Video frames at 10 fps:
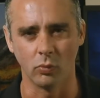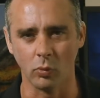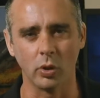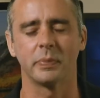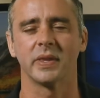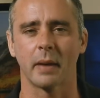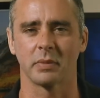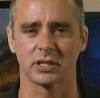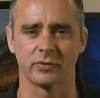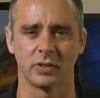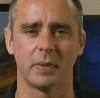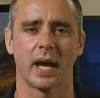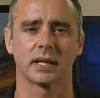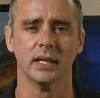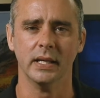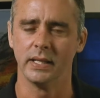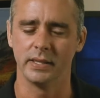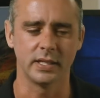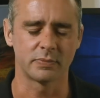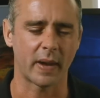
Would it be that much of an impact? These